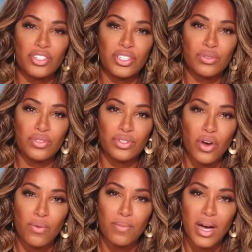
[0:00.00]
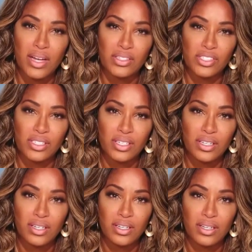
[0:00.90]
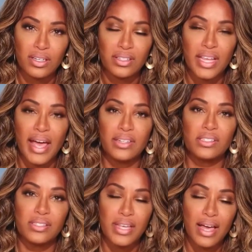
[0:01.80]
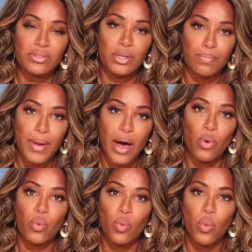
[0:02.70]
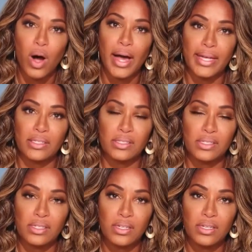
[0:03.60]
you so much? That sounds about white.